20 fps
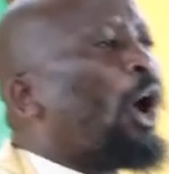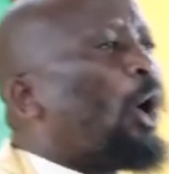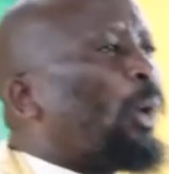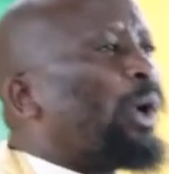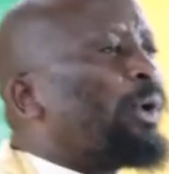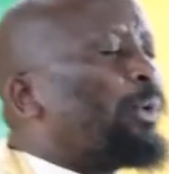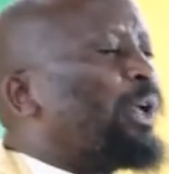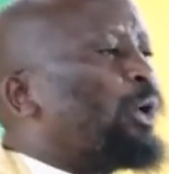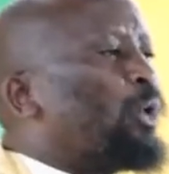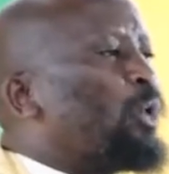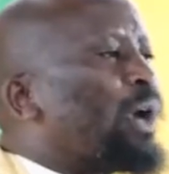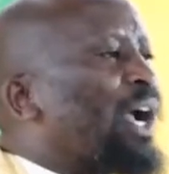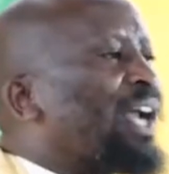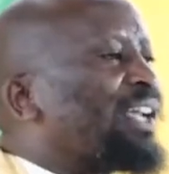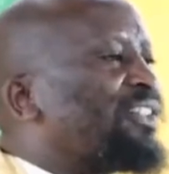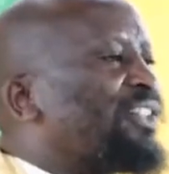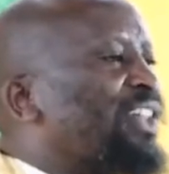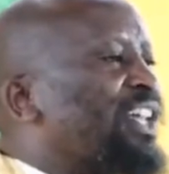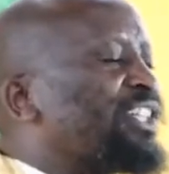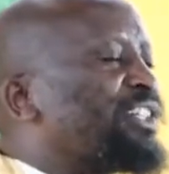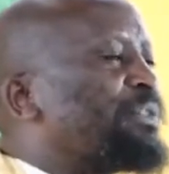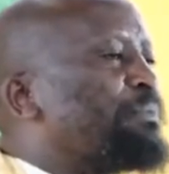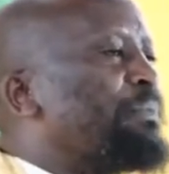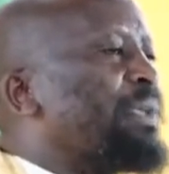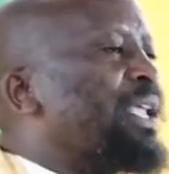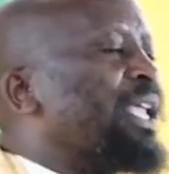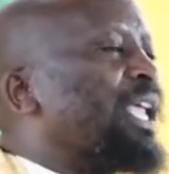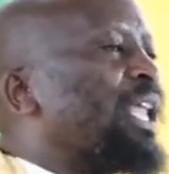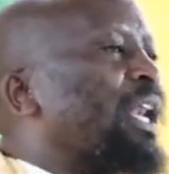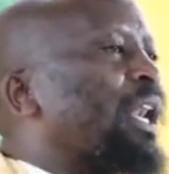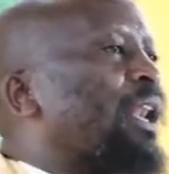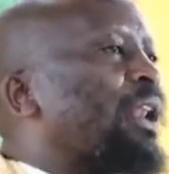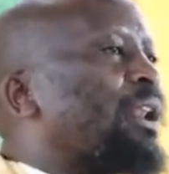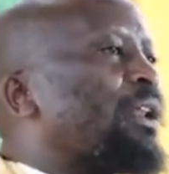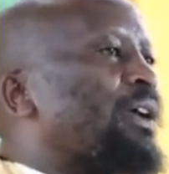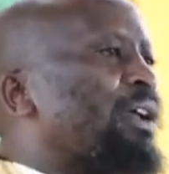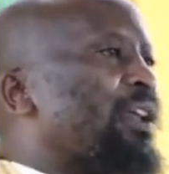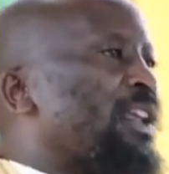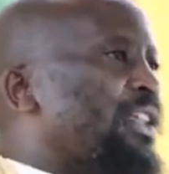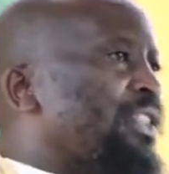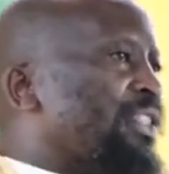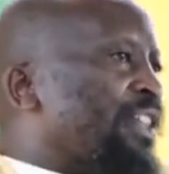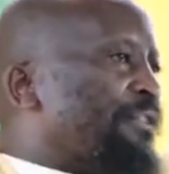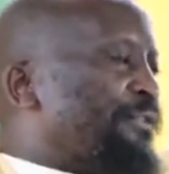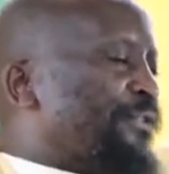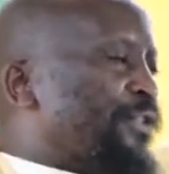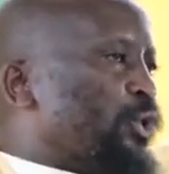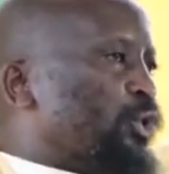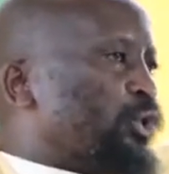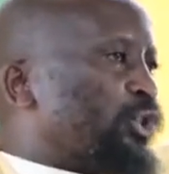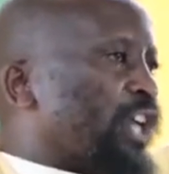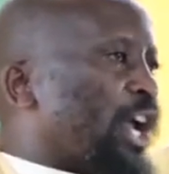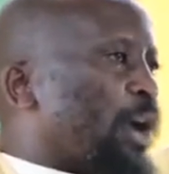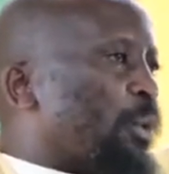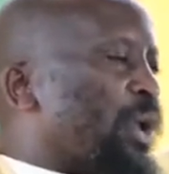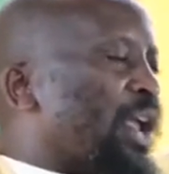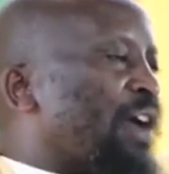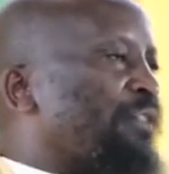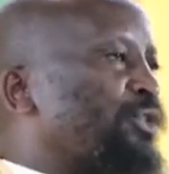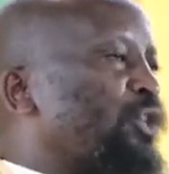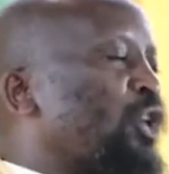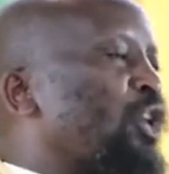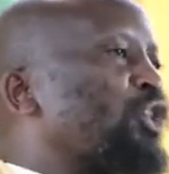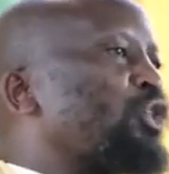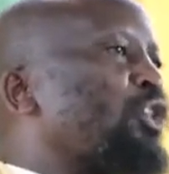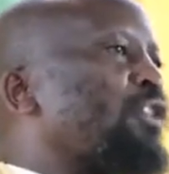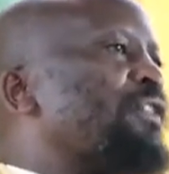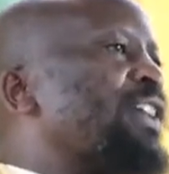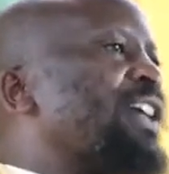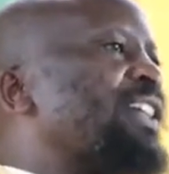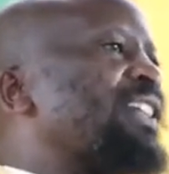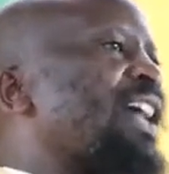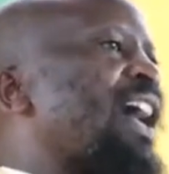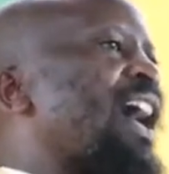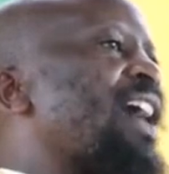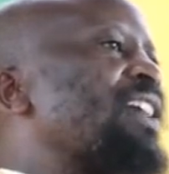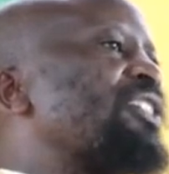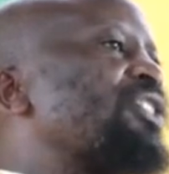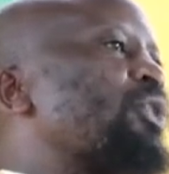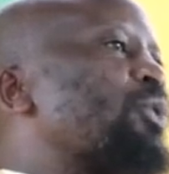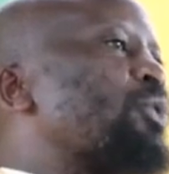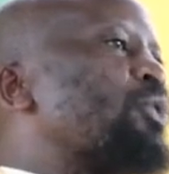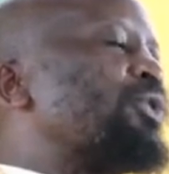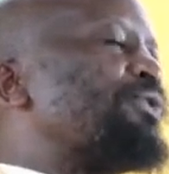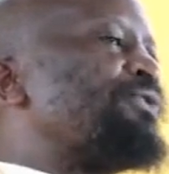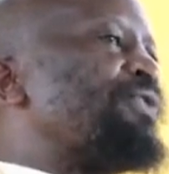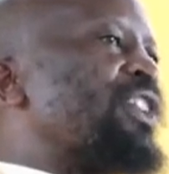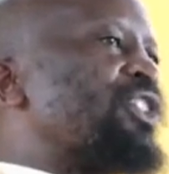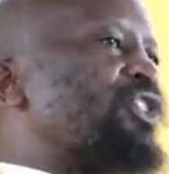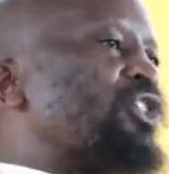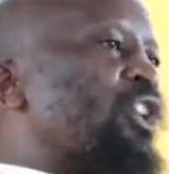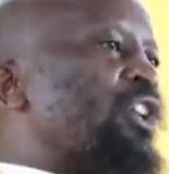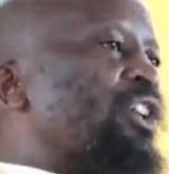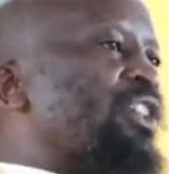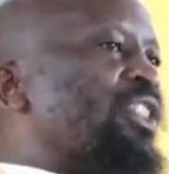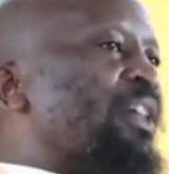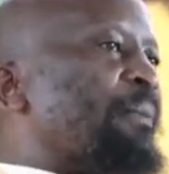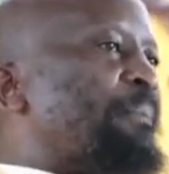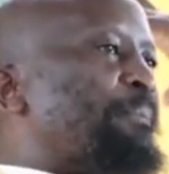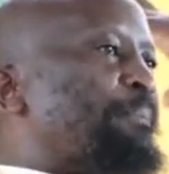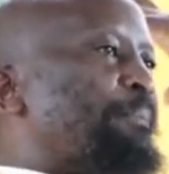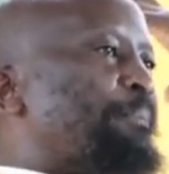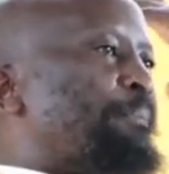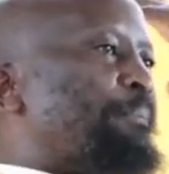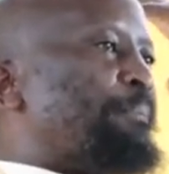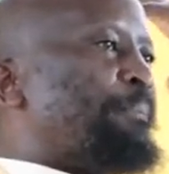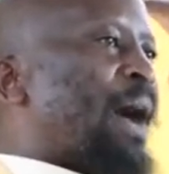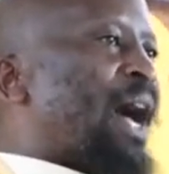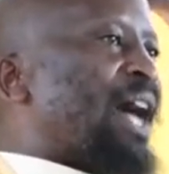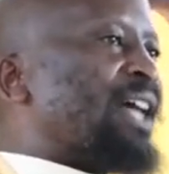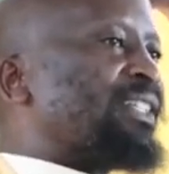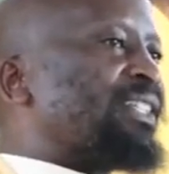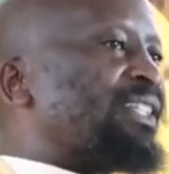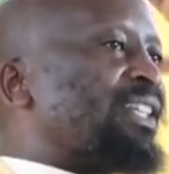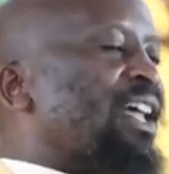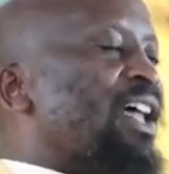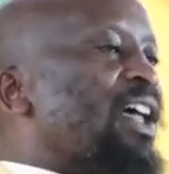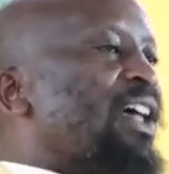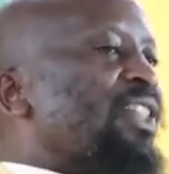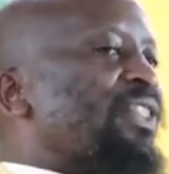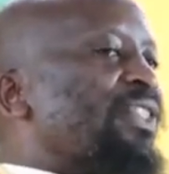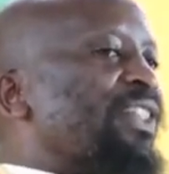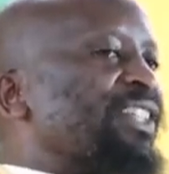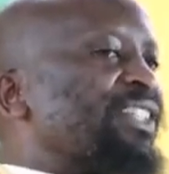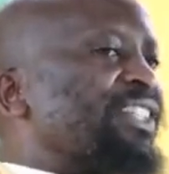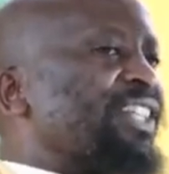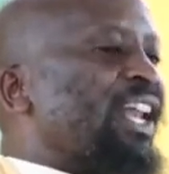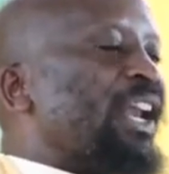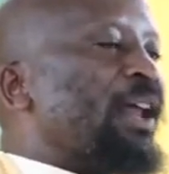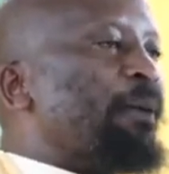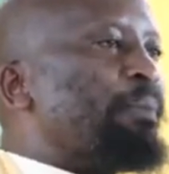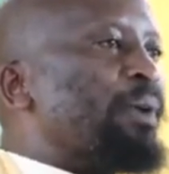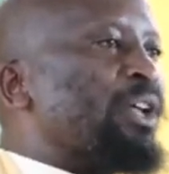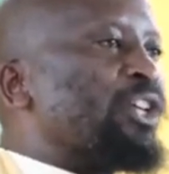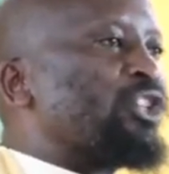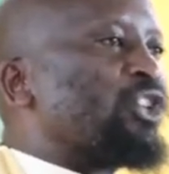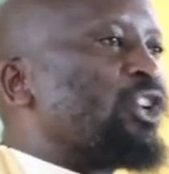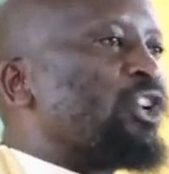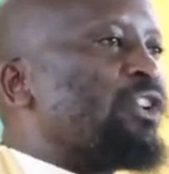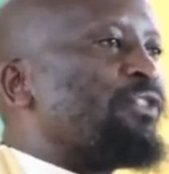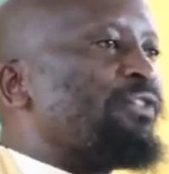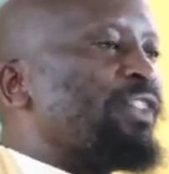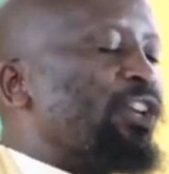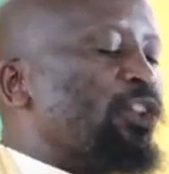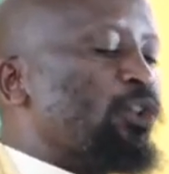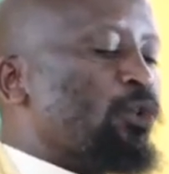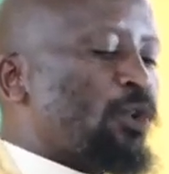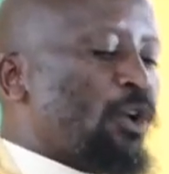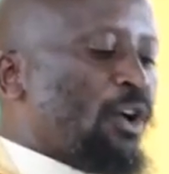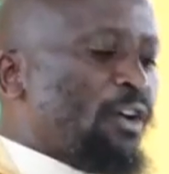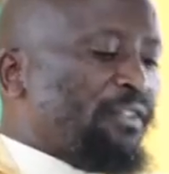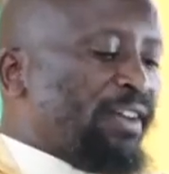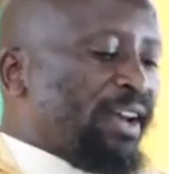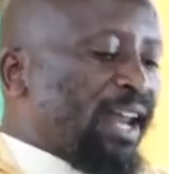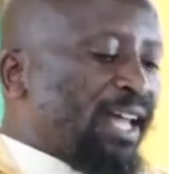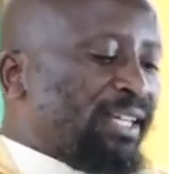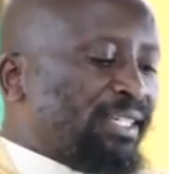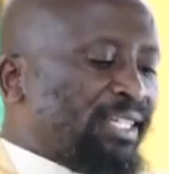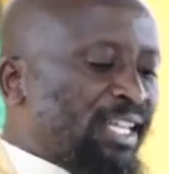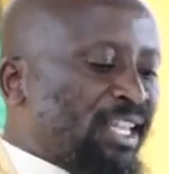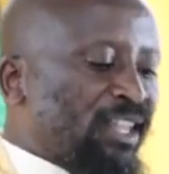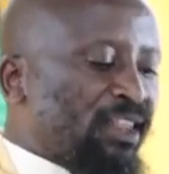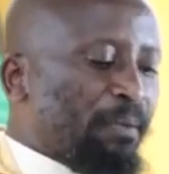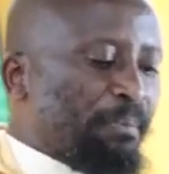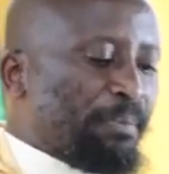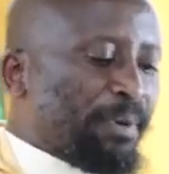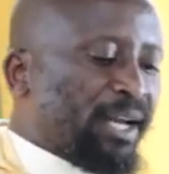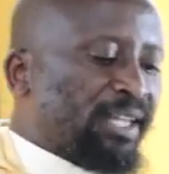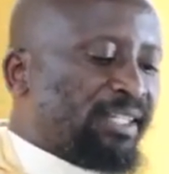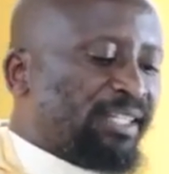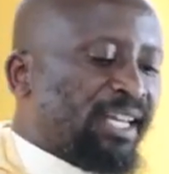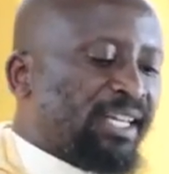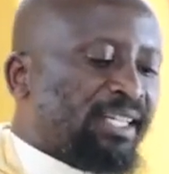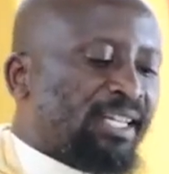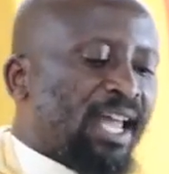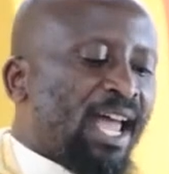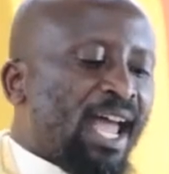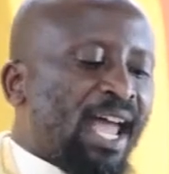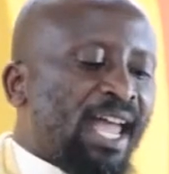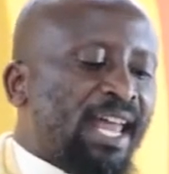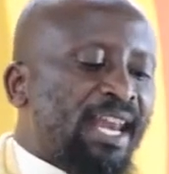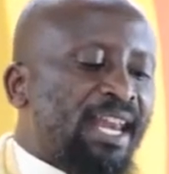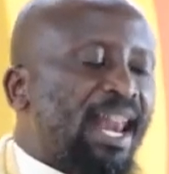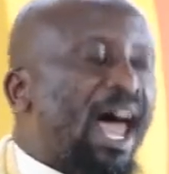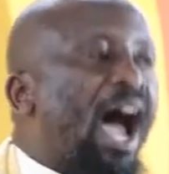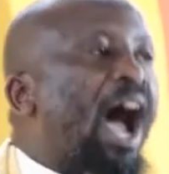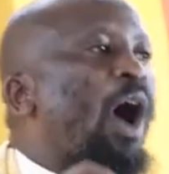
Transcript: When we look at this meal in the future, we have talked of it as crucifixion in the past, the celebration of the new covenant in the present, and